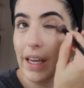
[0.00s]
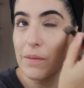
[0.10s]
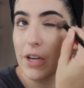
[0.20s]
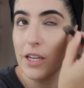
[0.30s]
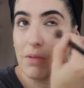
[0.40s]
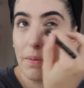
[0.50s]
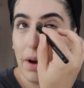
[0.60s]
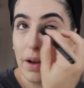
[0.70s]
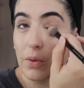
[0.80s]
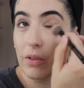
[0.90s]
I keep changing my
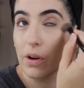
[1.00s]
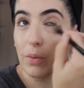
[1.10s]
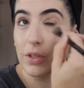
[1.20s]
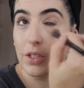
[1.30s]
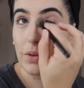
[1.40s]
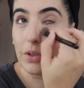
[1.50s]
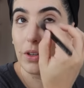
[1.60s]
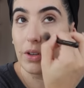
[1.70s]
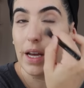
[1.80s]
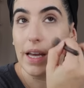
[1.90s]
mind whether I want to or
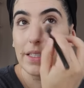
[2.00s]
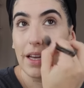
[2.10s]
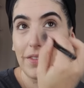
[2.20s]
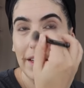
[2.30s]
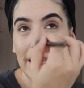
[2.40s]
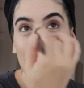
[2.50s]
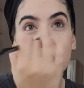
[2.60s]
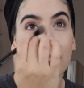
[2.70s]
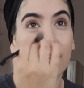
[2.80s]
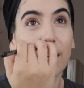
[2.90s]
not. It's definitely
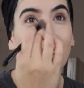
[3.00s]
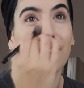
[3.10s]
easier